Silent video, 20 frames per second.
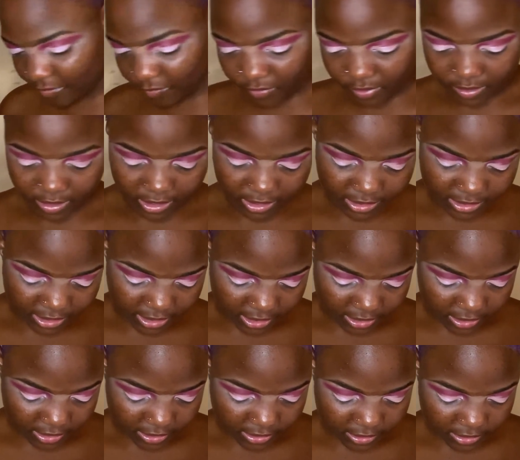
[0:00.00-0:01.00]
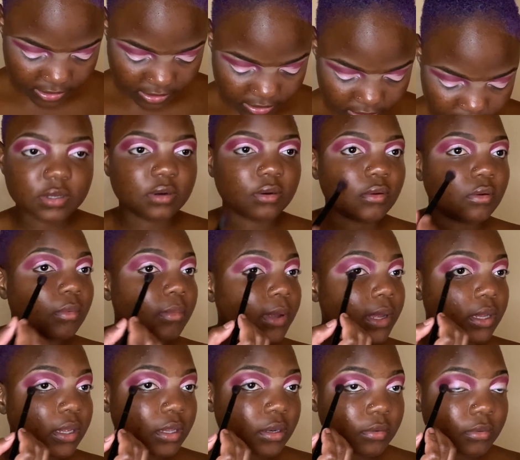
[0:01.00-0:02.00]
really excited. I'm gonna go back
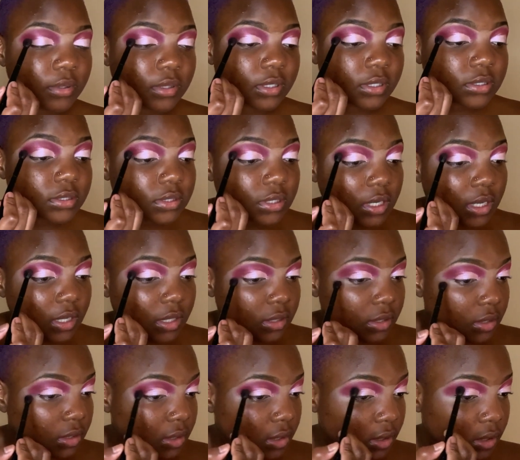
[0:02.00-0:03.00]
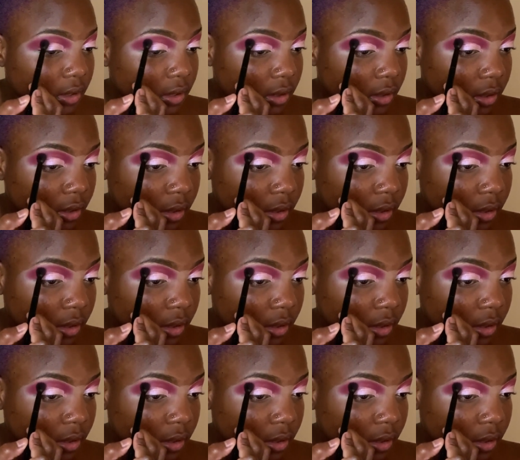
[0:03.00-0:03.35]
in with this color.